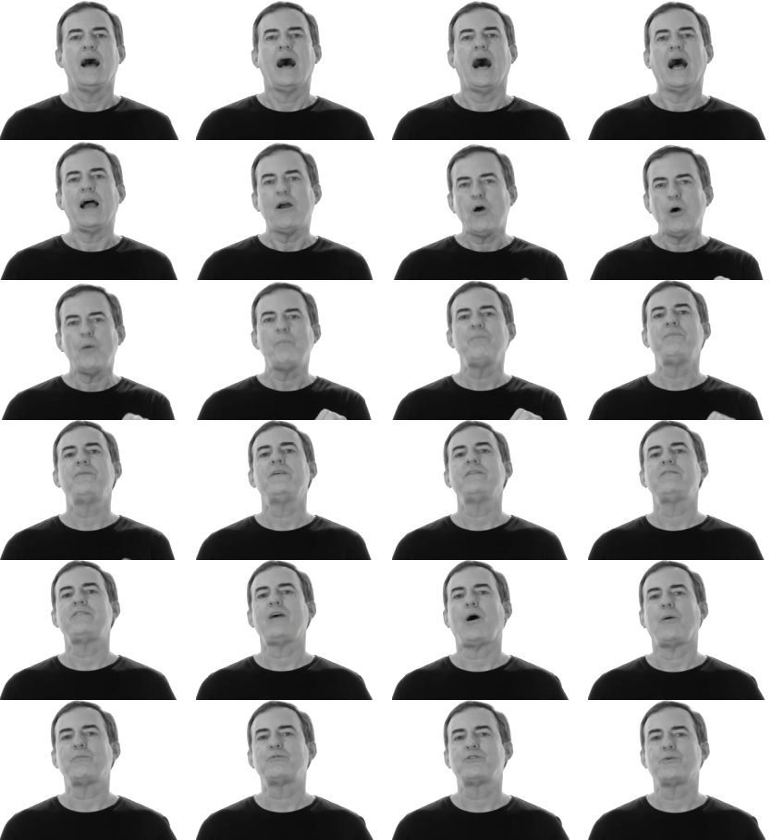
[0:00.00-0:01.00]
I hope
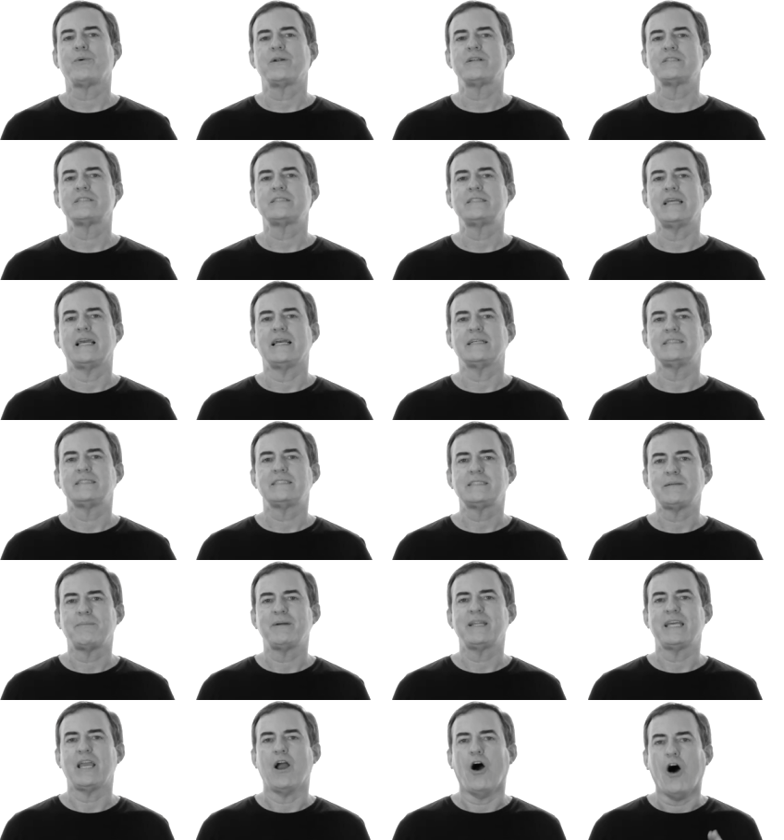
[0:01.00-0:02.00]
this helps you understand
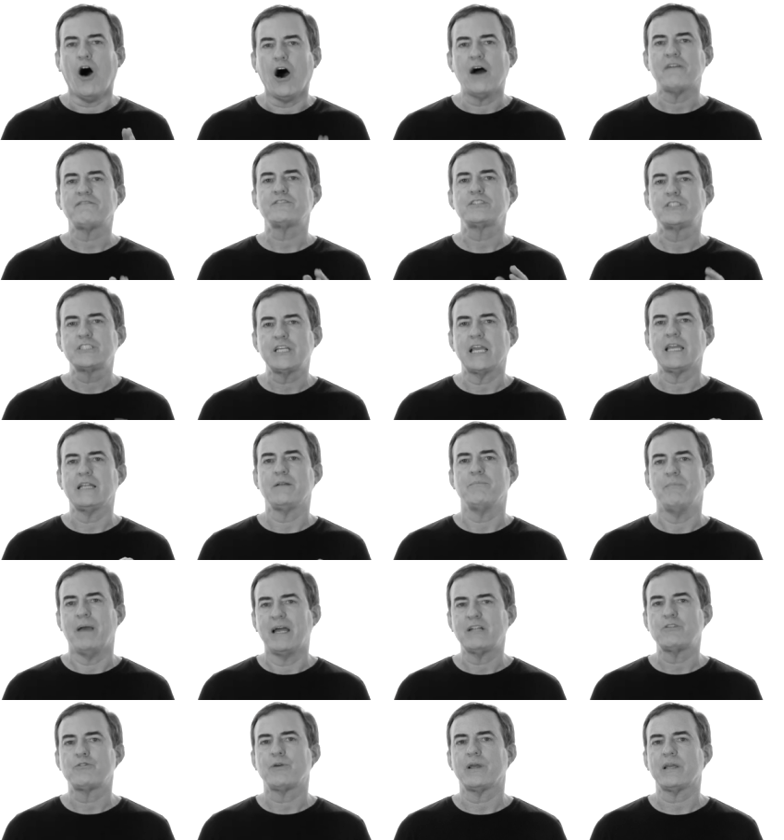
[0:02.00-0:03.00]
some of the off-chain
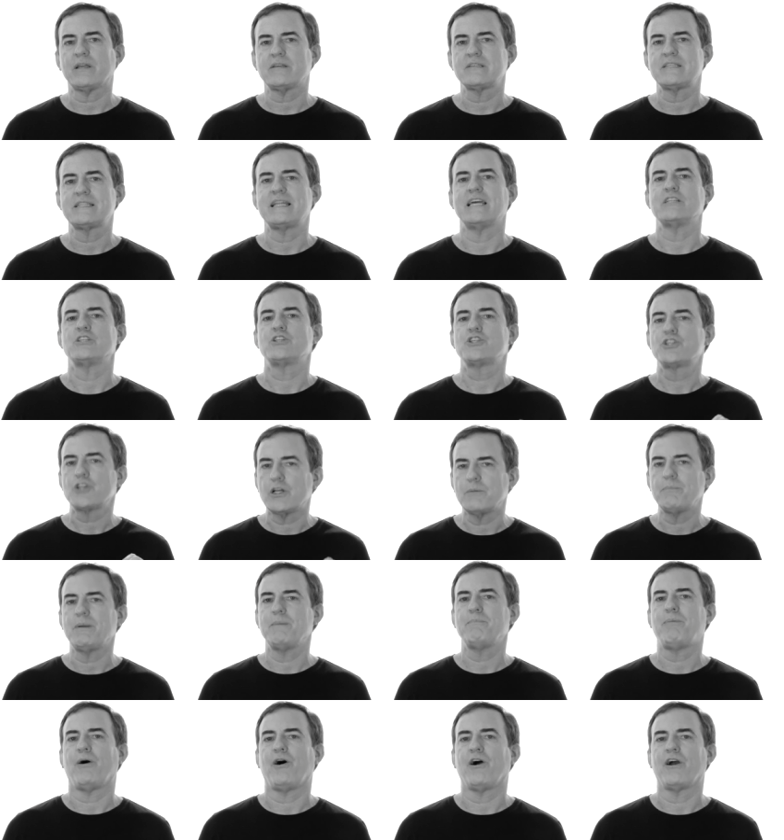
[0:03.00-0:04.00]
metrics that should
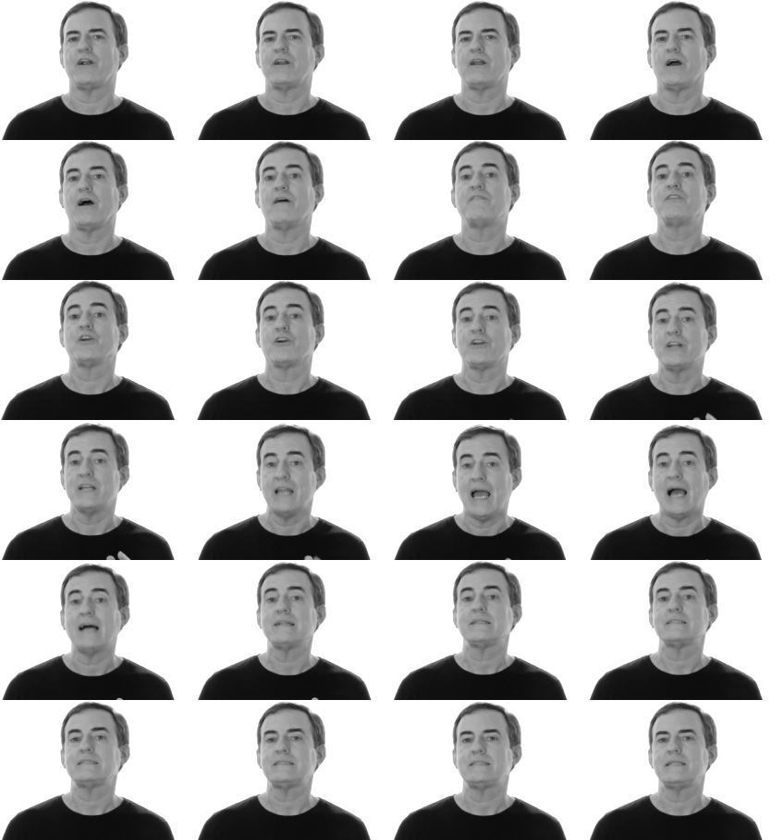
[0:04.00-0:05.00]
be part of your
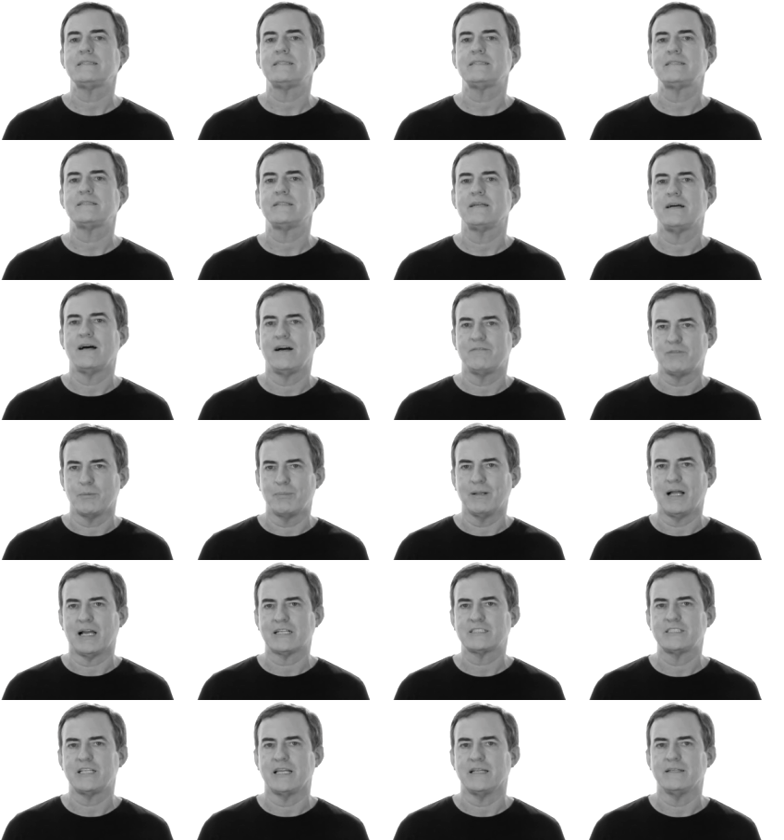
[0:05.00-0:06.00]
analysis of a
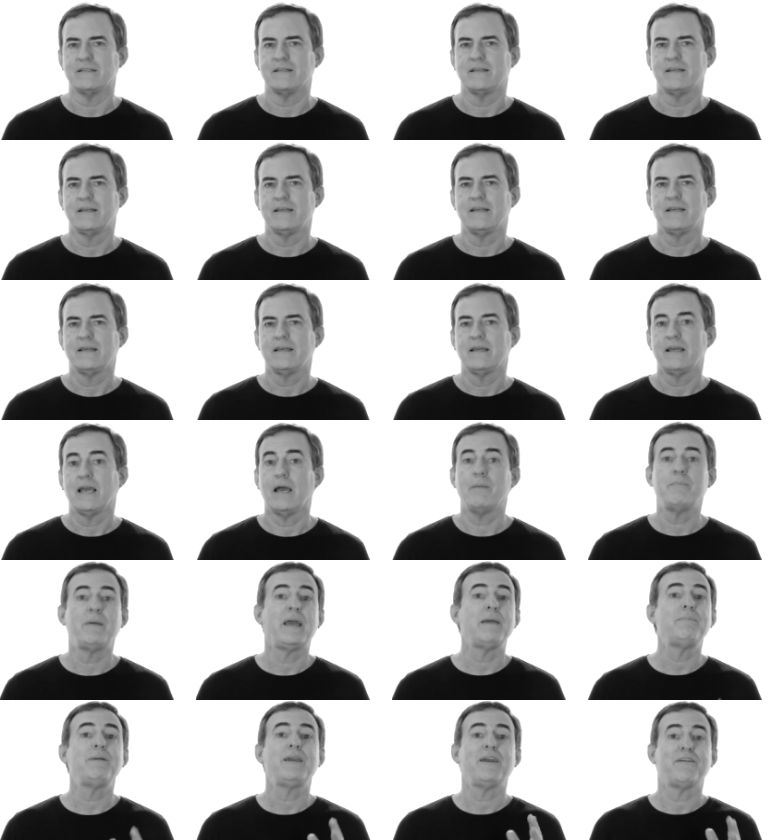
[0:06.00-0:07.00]
blockchain, and
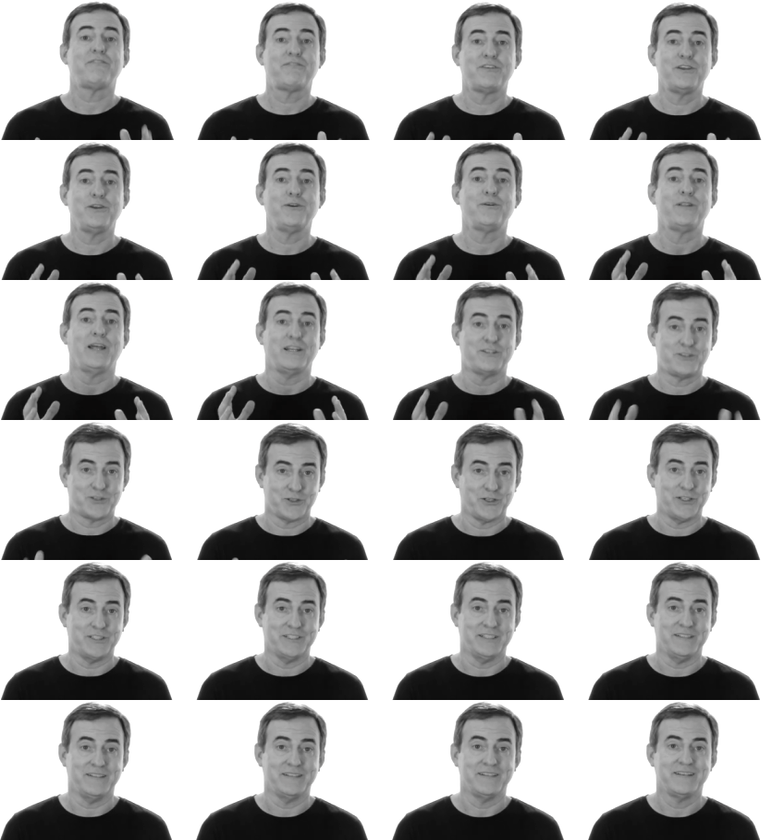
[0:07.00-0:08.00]
maybe a few that
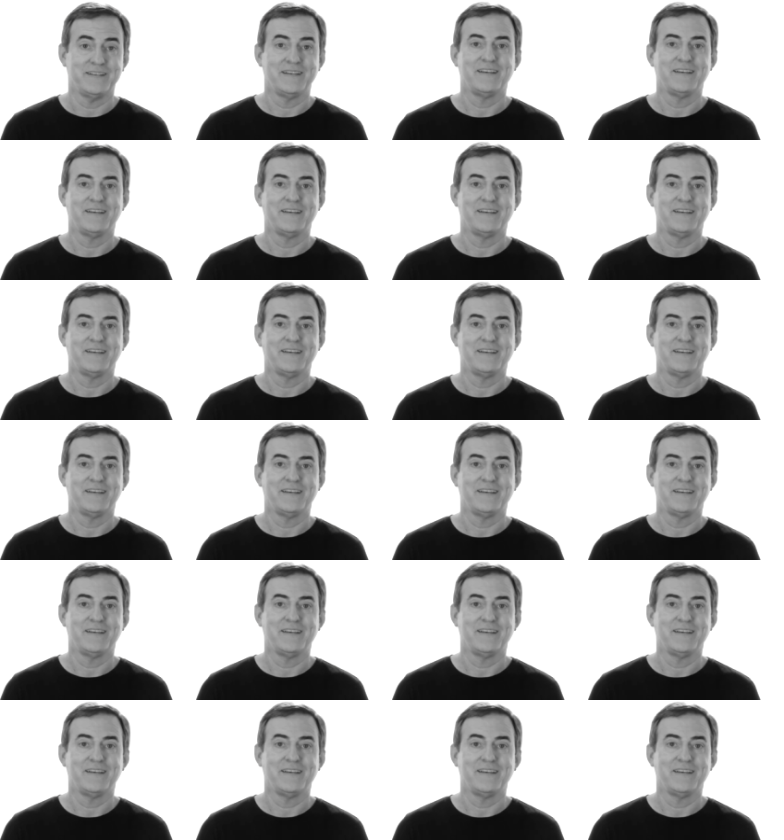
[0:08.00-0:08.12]
shouldn't.